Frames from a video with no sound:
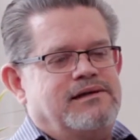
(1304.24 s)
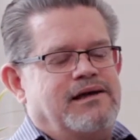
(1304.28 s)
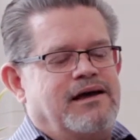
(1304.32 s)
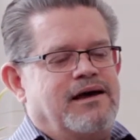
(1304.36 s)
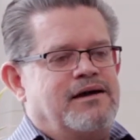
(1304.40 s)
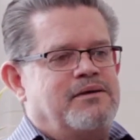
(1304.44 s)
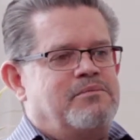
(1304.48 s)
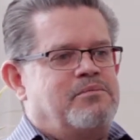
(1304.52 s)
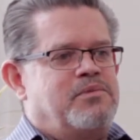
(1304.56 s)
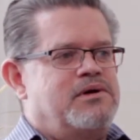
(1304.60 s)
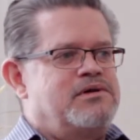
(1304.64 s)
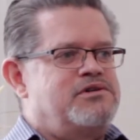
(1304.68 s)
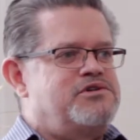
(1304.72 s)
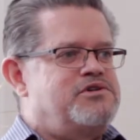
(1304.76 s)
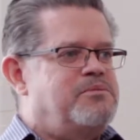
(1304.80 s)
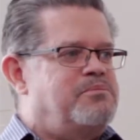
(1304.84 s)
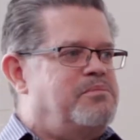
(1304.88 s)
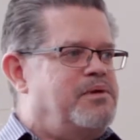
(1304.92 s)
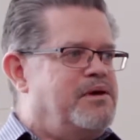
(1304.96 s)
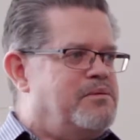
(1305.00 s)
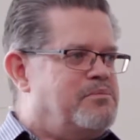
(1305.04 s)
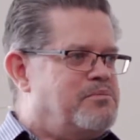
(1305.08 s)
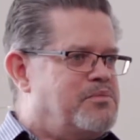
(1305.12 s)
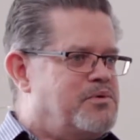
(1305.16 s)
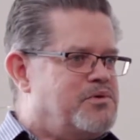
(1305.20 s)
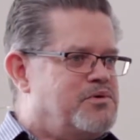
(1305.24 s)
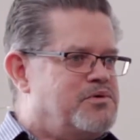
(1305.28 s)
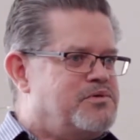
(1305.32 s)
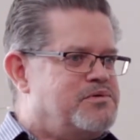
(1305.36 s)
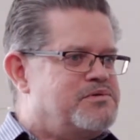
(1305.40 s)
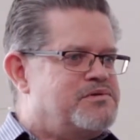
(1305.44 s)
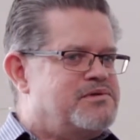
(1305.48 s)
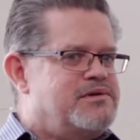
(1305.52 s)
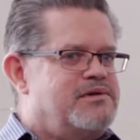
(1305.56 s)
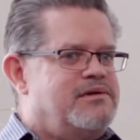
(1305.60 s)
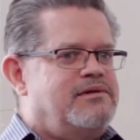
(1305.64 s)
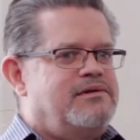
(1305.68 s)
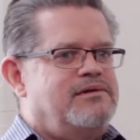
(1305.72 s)
got a bunch of
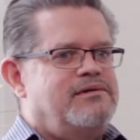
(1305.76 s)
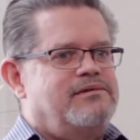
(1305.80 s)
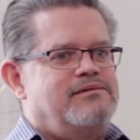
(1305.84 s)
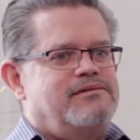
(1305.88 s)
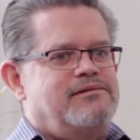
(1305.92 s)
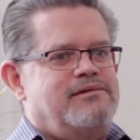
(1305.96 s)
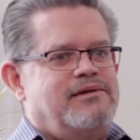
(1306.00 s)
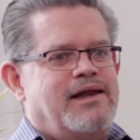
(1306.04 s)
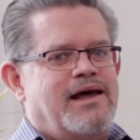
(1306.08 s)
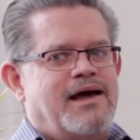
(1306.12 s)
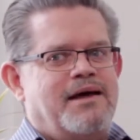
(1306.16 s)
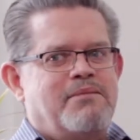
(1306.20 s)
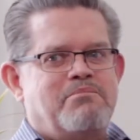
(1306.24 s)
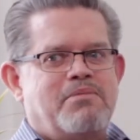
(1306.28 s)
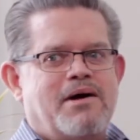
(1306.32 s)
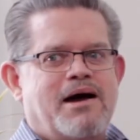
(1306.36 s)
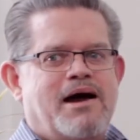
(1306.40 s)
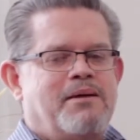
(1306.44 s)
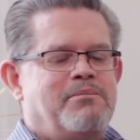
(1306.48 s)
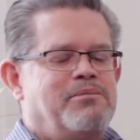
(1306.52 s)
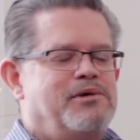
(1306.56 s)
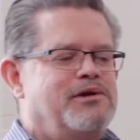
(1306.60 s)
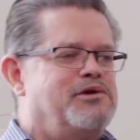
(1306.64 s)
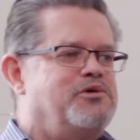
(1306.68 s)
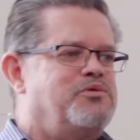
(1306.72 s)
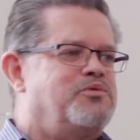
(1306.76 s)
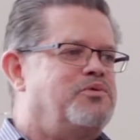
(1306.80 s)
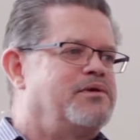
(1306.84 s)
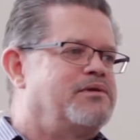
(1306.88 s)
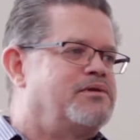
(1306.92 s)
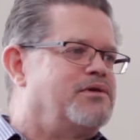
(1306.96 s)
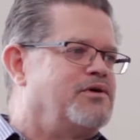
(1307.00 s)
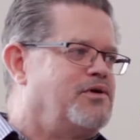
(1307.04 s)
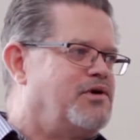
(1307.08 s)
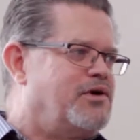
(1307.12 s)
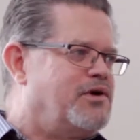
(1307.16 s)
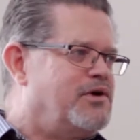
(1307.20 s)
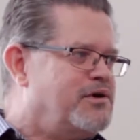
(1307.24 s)
pimples and not popular
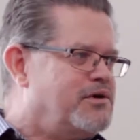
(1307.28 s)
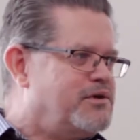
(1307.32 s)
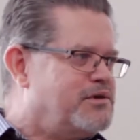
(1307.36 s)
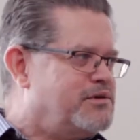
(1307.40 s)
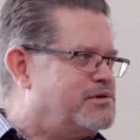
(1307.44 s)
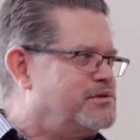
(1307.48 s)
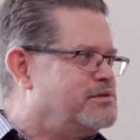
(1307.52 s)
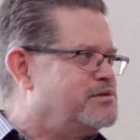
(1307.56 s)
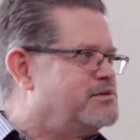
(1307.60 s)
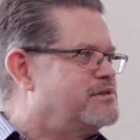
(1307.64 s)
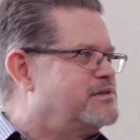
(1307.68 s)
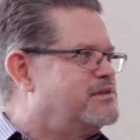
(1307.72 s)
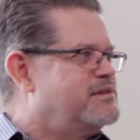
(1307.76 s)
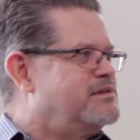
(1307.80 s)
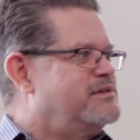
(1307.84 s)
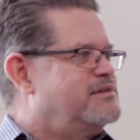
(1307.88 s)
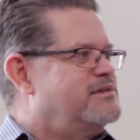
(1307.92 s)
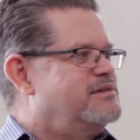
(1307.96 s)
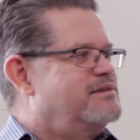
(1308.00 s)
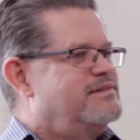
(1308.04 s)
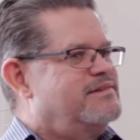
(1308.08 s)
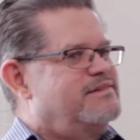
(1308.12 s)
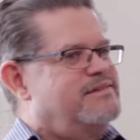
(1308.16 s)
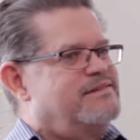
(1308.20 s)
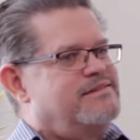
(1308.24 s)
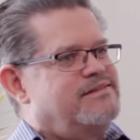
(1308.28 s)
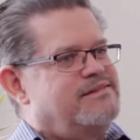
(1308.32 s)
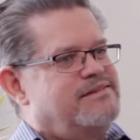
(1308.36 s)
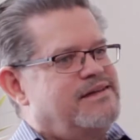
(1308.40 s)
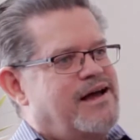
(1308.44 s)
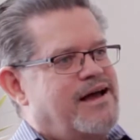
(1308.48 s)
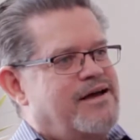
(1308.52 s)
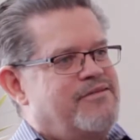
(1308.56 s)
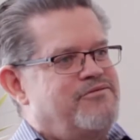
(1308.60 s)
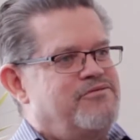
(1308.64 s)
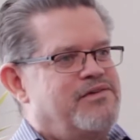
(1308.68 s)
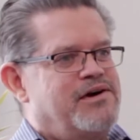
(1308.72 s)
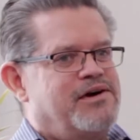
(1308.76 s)
with the girls and
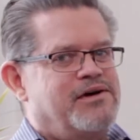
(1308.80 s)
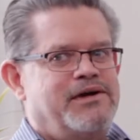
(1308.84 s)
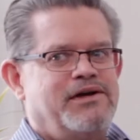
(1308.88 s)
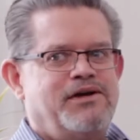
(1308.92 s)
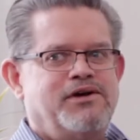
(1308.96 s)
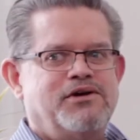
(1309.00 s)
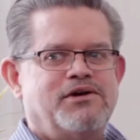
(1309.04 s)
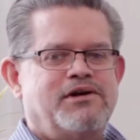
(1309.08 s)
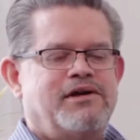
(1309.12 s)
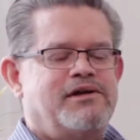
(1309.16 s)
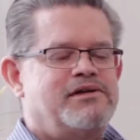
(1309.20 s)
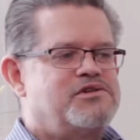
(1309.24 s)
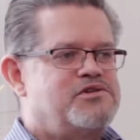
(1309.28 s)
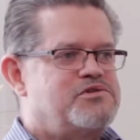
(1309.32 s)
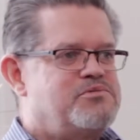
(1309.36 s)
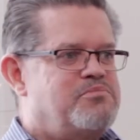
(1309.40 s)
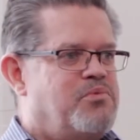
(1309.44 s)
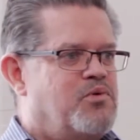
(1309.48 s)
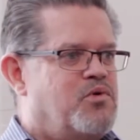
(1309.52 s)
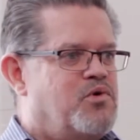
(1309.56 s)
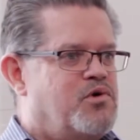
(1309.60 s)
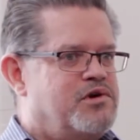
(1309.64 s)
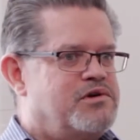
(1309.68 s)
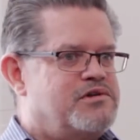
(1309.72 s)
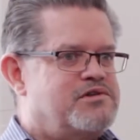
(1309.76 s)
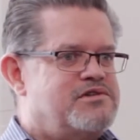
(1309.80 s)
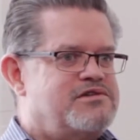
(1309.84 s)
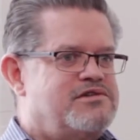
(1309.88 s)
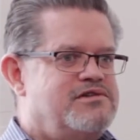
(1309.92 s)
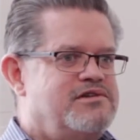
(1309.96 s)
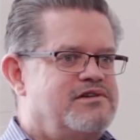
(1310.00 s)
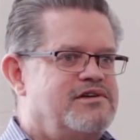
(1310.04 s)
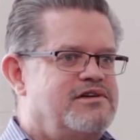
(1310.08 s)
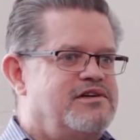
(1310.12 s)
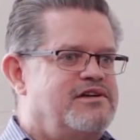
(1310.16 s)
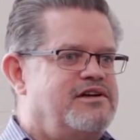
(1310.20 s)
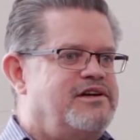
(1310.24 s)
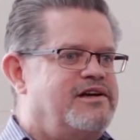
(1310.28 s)
not very good at
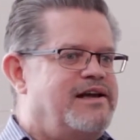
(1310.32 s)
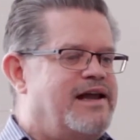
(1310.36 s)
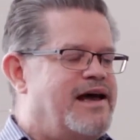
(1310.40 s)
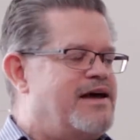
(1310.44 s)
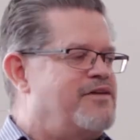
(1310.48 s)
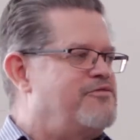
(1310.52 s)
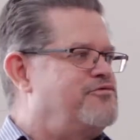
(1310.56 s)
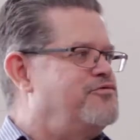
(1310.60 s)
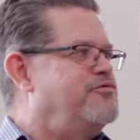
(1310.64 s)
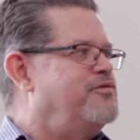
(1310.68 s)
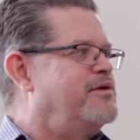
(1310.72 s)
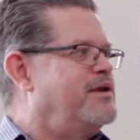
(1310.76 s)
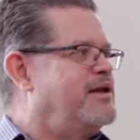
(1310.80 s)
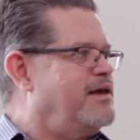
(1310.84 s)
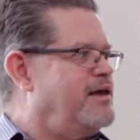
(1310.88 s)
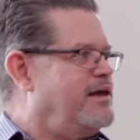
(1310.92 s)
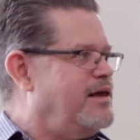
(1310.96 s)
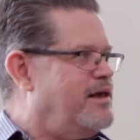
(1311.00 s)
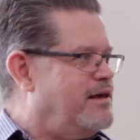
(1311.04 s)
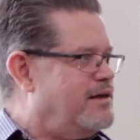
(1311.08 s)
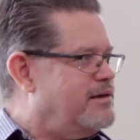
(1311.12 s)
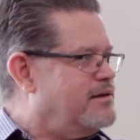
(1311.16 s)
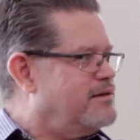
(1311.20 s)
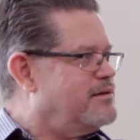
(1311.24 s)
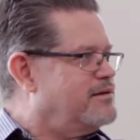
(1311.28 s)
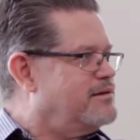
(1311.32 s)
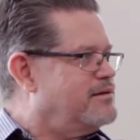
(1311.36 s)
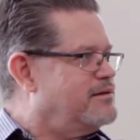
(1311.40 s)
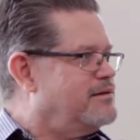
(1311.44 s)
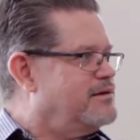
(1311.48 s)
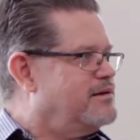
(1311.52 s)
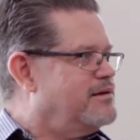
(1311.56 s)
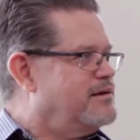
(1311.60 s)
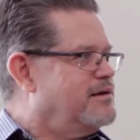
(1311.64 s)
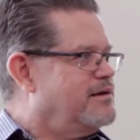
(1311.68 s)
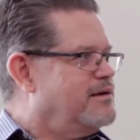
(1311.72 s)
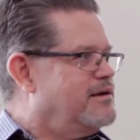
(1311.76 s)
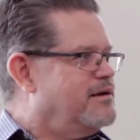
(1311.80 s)
sports, you're not fitting in,
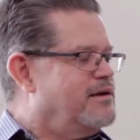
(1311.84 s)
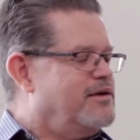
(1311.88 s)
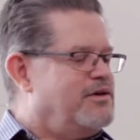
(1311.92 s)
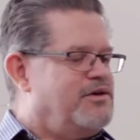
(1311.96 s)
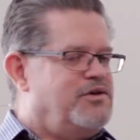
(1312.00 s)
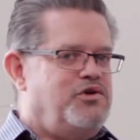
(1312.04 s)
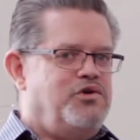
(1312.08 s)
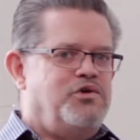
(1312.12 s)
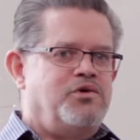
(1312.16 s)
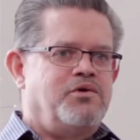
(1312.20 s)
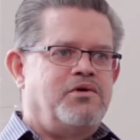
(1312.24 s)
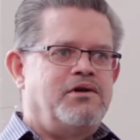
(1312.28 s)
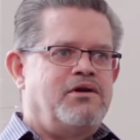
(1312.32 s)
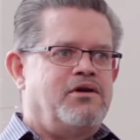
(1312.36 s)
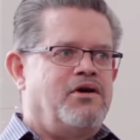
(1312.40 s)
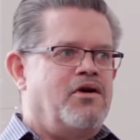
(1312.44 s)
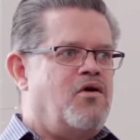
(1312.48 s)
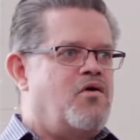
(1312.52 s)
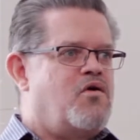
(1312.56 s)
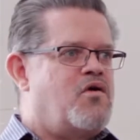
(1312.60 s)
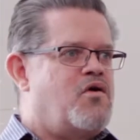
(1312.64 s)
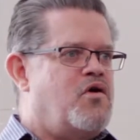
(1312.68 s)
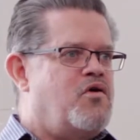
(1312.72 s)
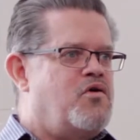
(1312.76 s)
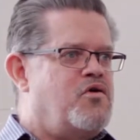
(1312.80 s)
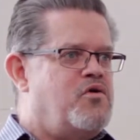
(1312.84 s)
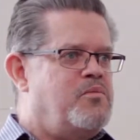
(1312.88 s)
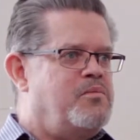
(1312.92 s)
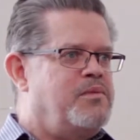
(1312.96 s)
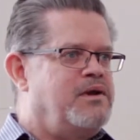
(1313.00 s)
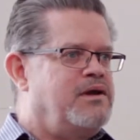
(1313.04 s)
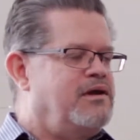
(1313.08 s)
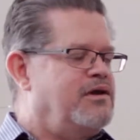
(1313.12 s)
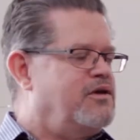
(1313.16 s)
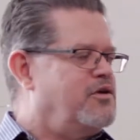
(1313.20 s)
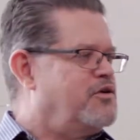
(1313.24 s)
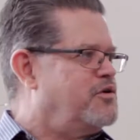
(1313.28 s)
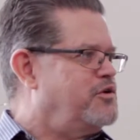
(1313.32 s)
you can go home
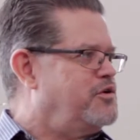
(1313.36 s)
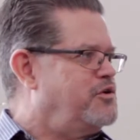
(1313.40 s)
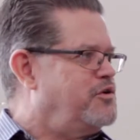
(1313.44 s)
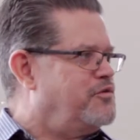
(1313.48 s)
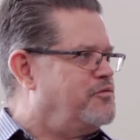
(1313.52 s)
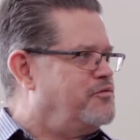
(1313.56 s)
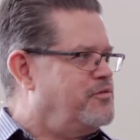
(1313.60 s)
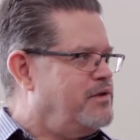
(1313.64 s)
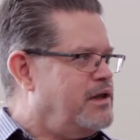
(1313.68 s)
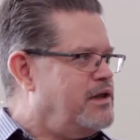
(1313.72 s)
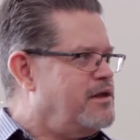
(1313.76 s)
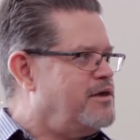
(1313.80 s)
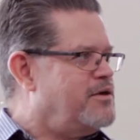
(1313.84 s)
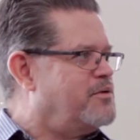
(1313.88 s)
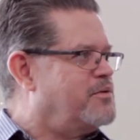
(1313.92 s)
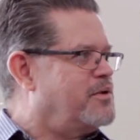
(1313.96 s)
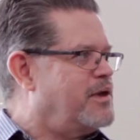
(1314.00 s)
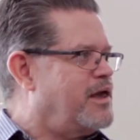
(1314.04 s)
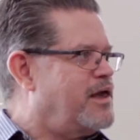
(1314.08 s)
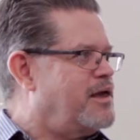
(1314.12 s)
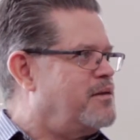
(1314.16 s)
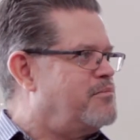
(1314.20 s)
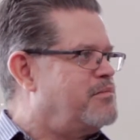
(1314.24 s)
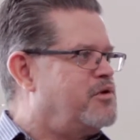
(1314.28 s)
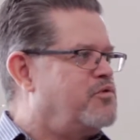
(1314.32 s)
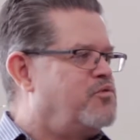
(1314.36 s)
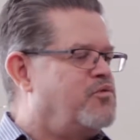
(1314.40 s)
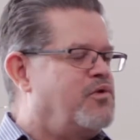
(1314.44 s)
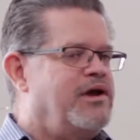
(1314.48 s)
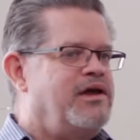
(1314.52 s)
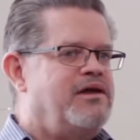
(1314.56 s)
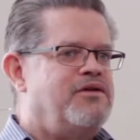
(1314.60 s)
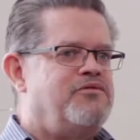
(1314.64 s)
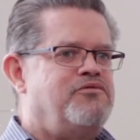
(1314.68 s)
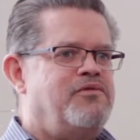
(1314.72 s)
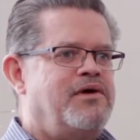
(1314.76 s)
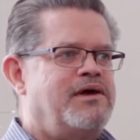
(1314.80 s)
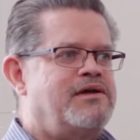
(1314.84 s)
and get on your video game and
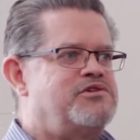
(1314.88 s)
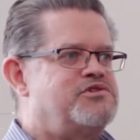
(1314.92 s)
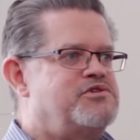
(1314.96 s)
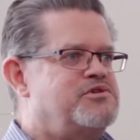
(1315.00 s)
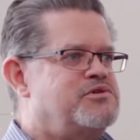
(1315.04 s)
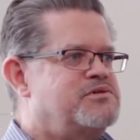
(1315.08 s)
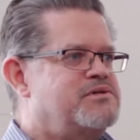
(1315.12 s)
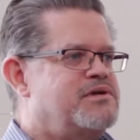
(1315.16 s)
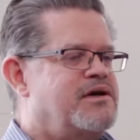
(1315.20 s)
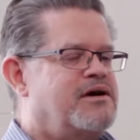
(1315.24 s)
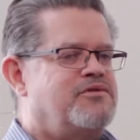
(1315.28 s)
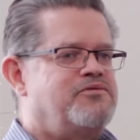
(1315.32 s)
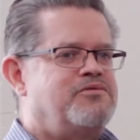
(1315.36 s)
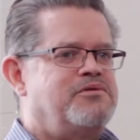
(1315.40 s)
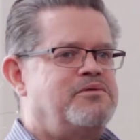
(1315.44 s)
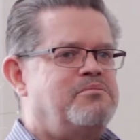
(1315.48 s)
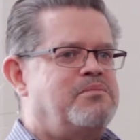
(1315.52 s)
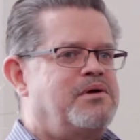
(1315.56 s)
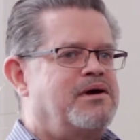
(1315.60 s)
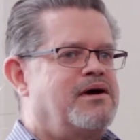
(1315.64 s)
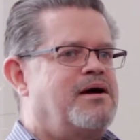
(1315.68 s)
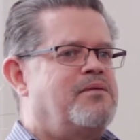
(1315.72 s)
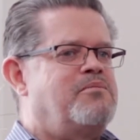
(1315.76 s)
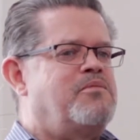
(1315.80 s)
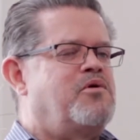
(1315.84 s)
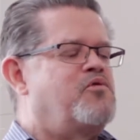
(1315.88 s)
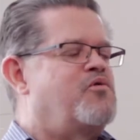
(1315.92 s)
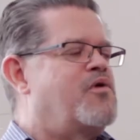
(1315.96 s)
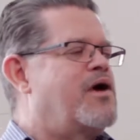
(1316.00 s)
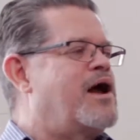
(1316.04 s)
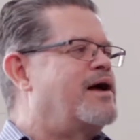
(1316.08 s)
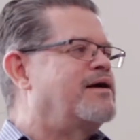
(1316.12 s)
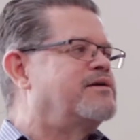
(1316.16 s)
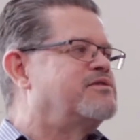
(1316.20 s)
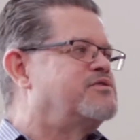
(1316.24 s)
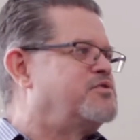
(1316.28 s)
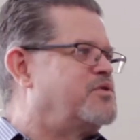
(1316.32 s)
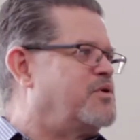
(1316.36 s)
reinvent yourself and become a
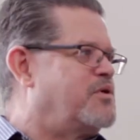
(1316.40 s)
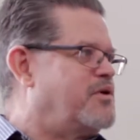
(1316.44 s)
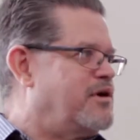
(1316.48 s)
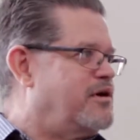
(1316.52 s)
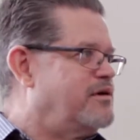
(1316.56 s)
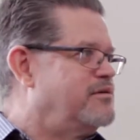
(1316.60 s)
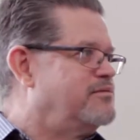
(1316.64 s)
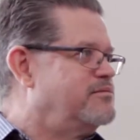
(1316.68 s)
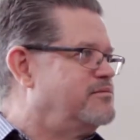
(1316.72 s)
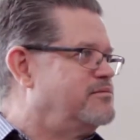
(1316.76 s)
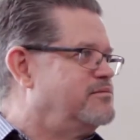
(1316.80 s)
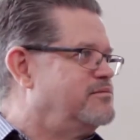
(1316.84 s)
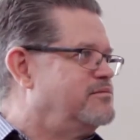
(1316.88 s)
rock star.